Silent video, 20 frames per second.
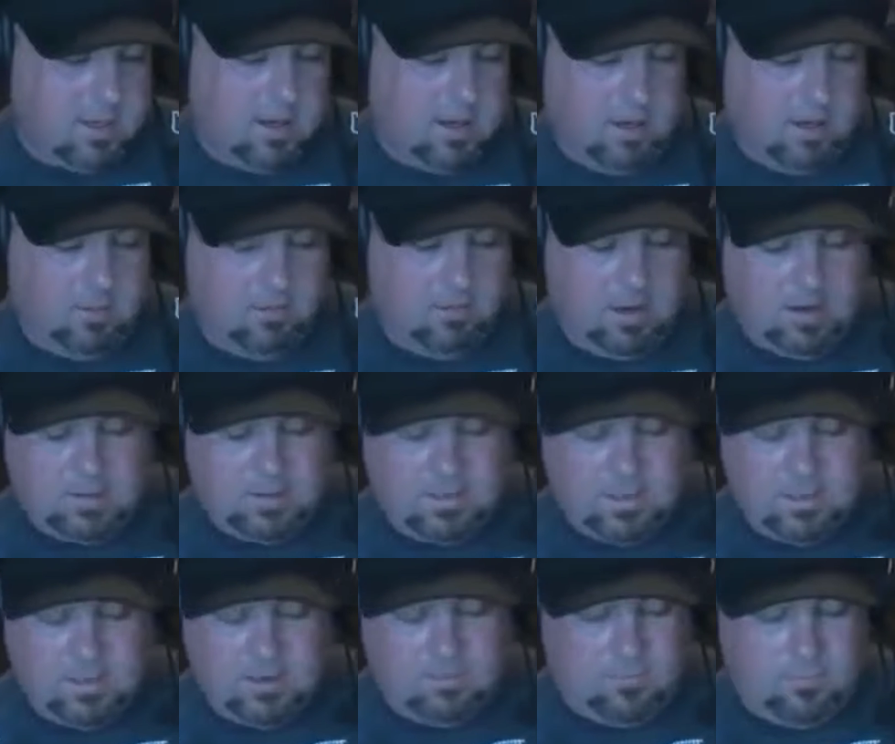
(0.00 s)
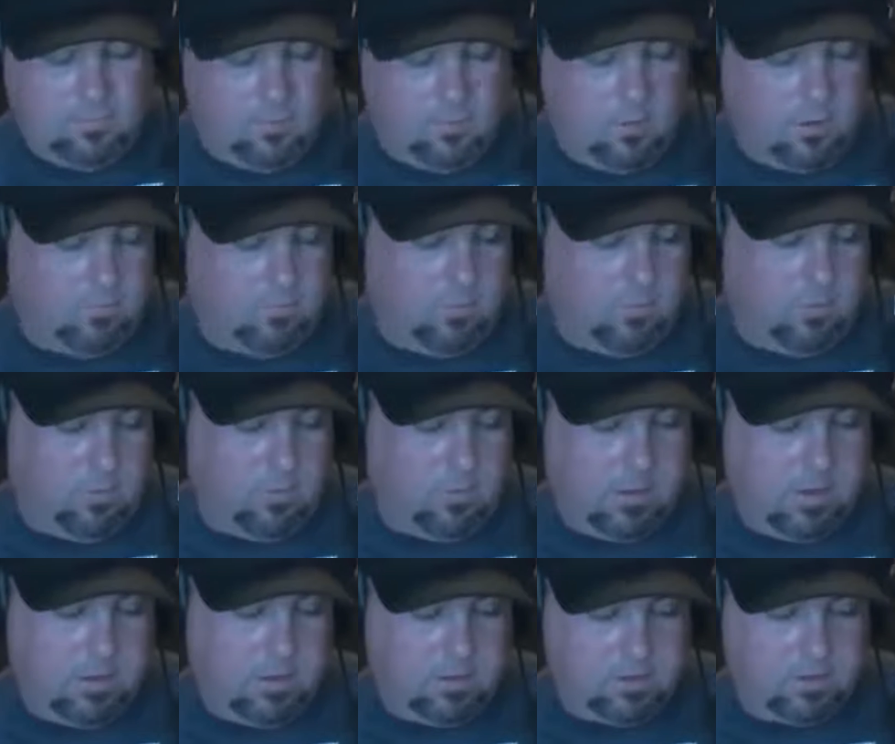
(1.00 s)
um, 19 and four, former
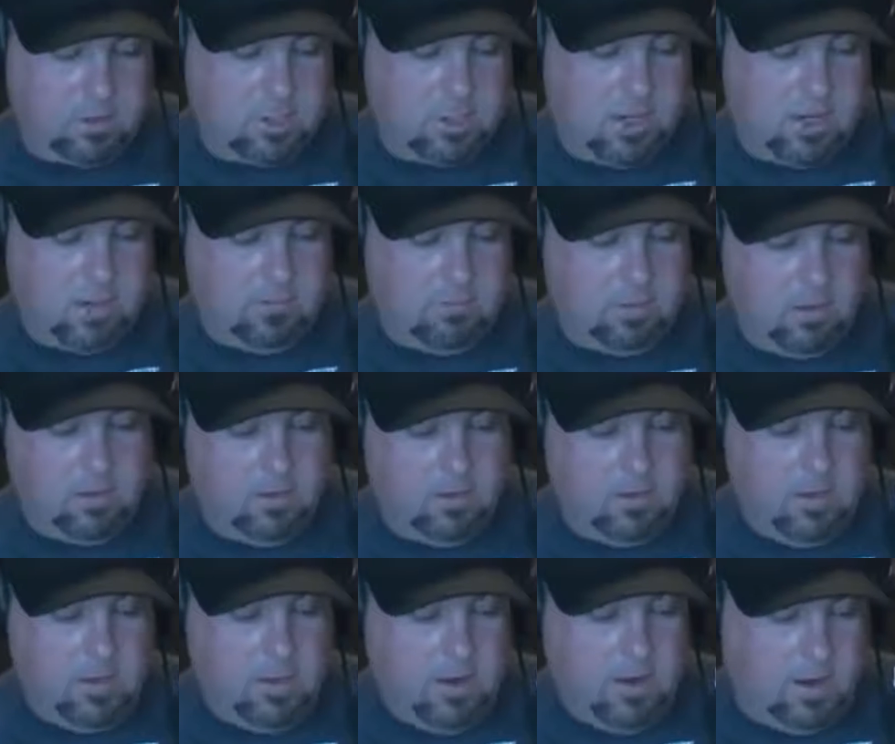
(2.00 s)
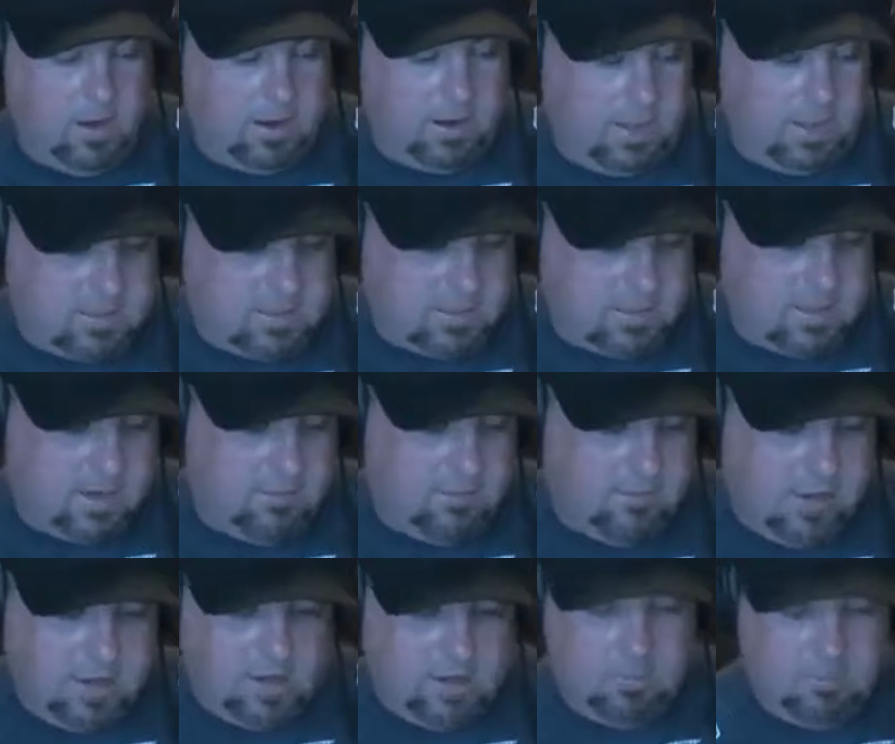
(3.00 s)
Bellator champion, against uh,
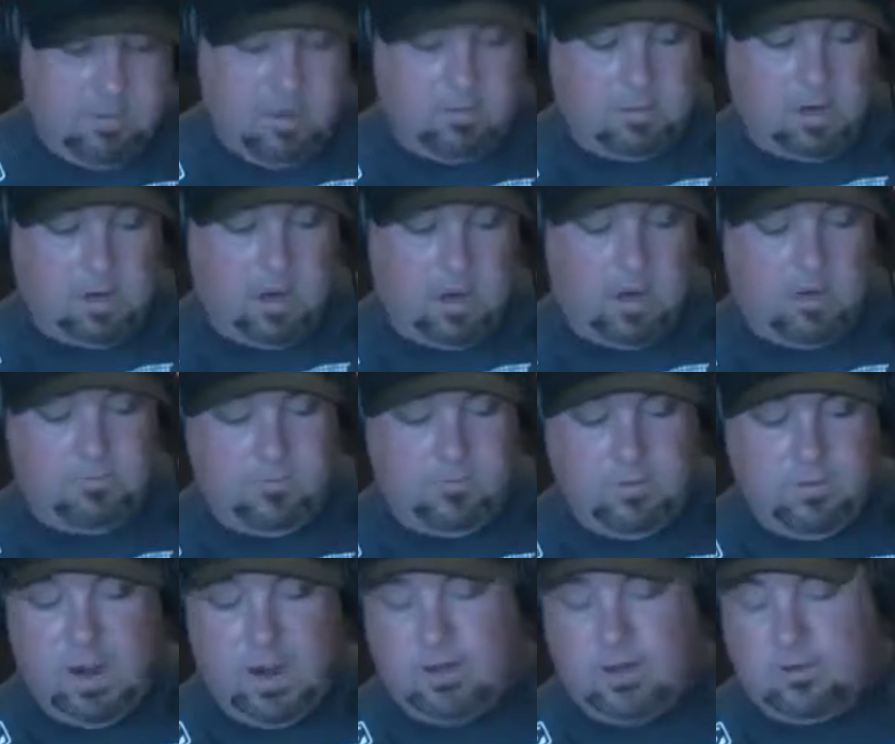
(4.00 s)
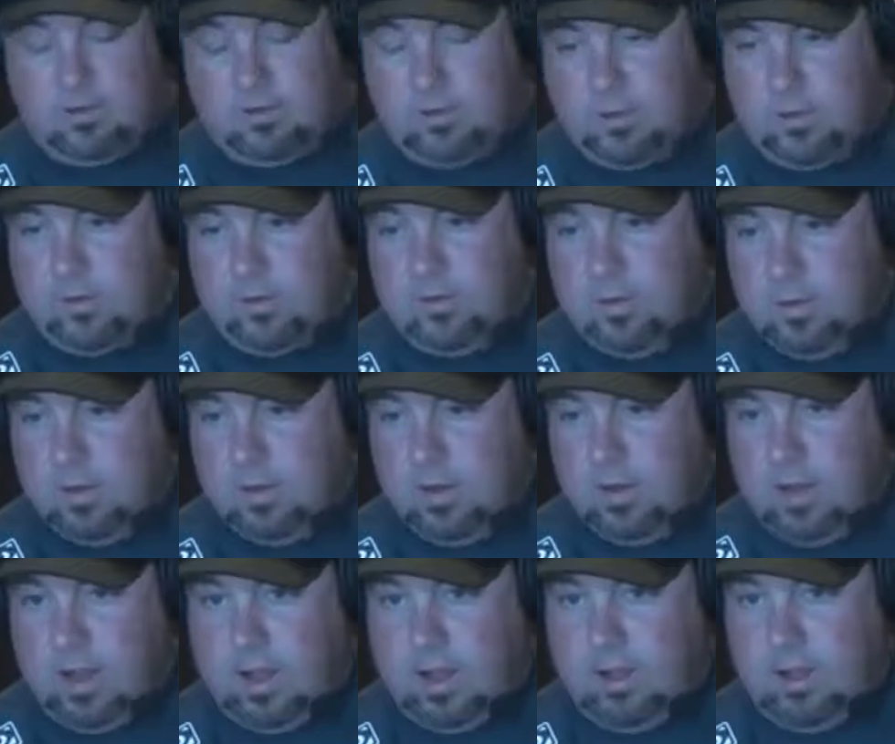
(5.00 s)
Vadim Nemkov, nine and two,
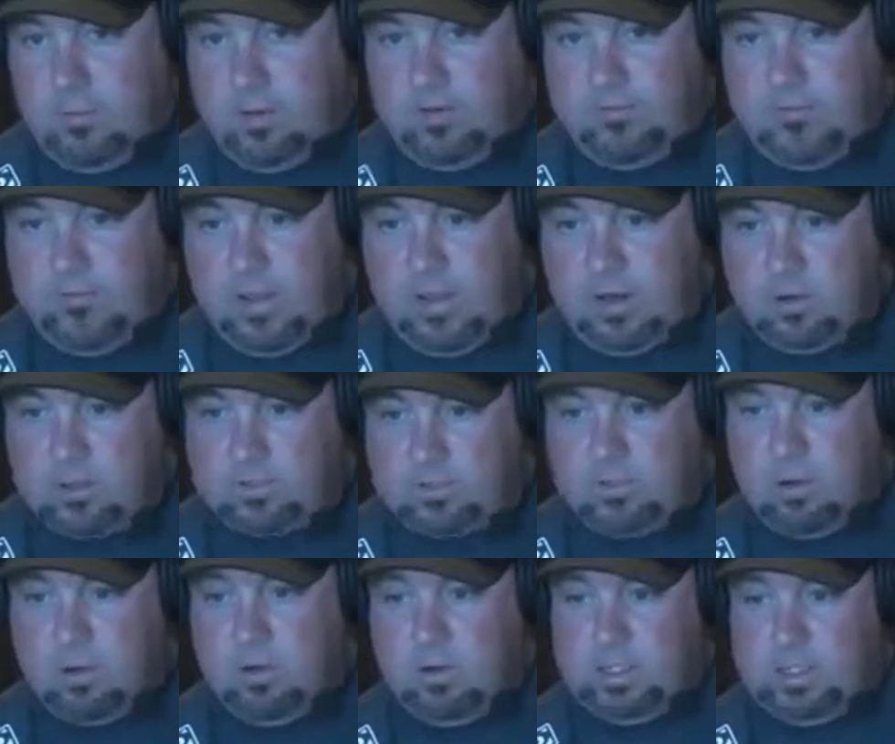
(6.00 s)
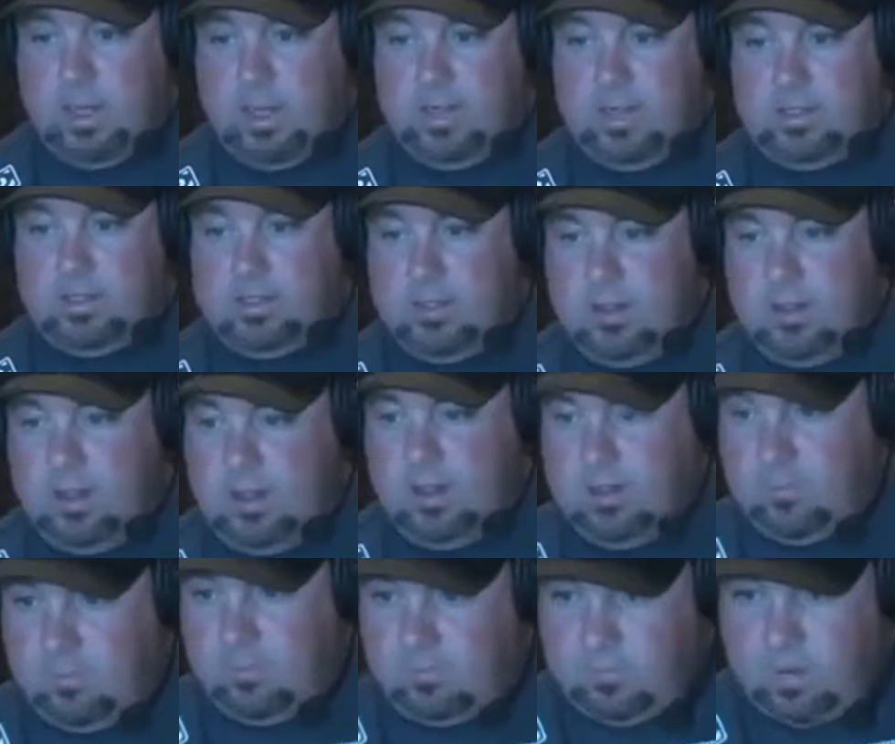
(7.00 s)
uh, one of Fedor's proteges,
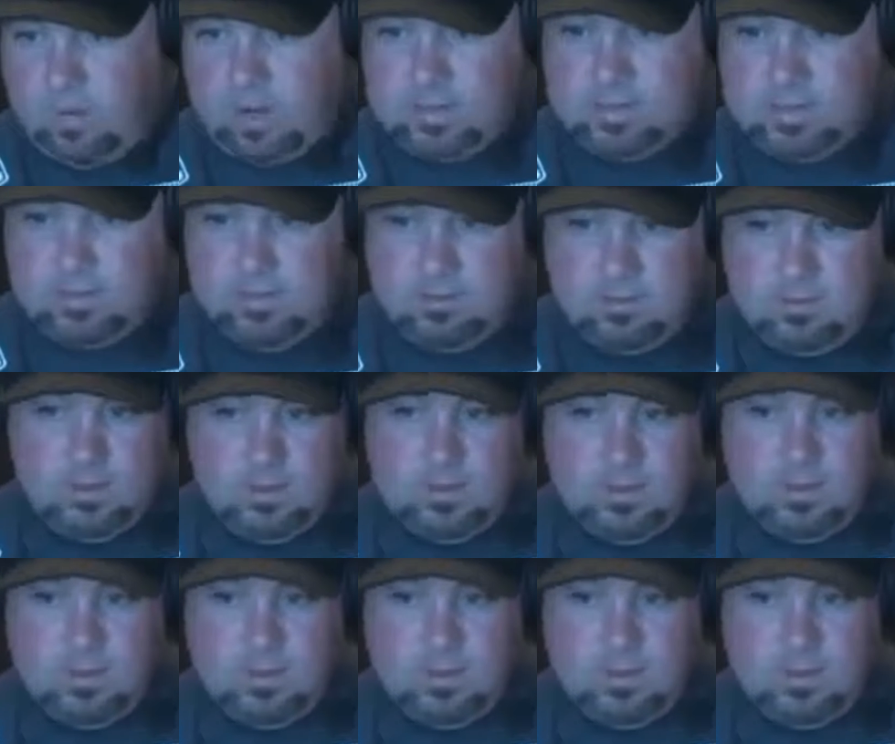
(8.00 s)
rising